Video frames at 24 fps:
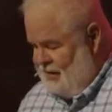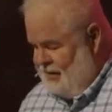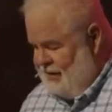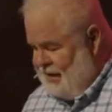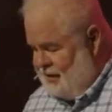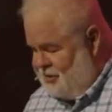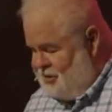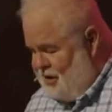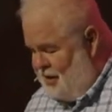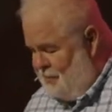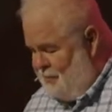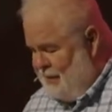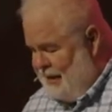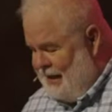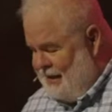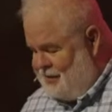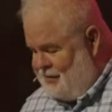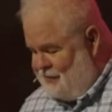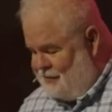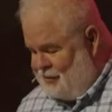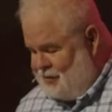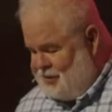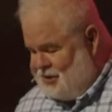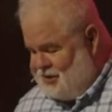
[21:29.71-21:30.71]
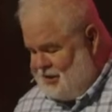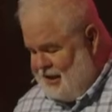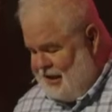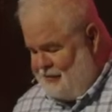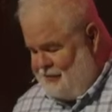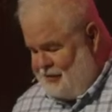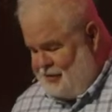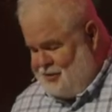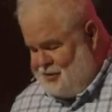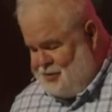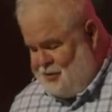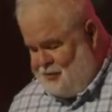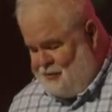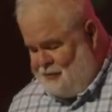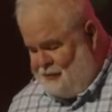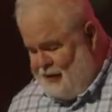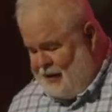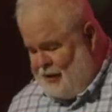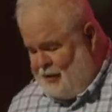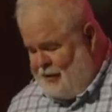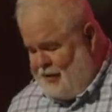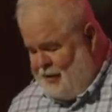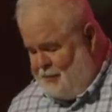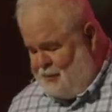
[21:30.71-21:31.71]
Now jump back to verse 7, two
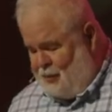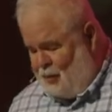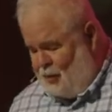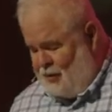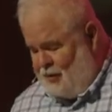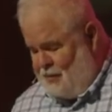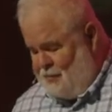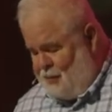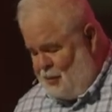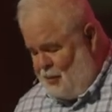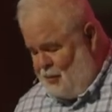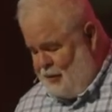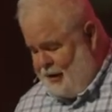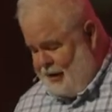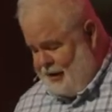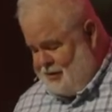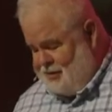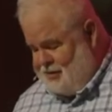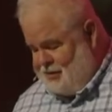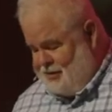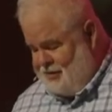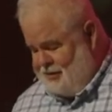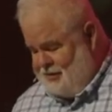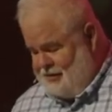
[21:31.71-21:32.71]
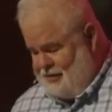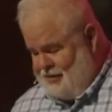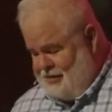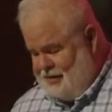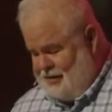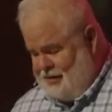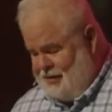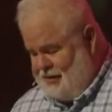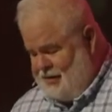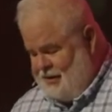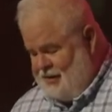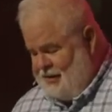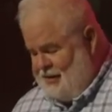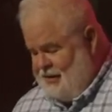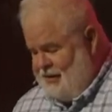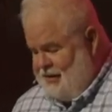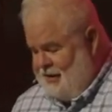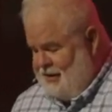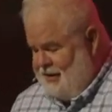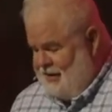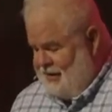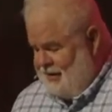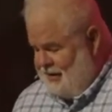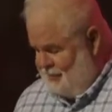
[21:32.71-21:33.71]
very important points,
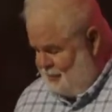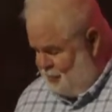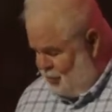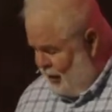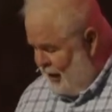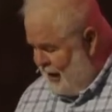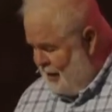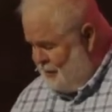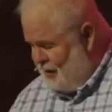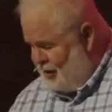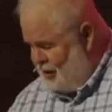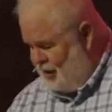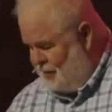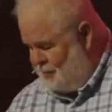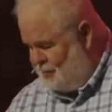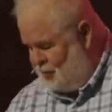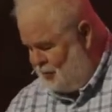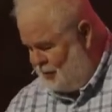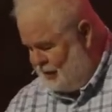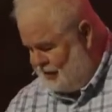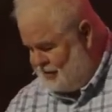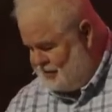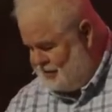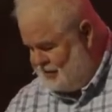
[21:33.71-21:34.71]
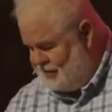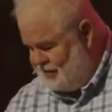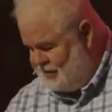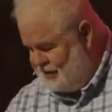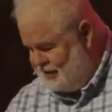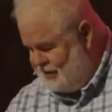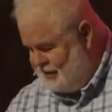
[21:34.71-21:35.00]
primary points.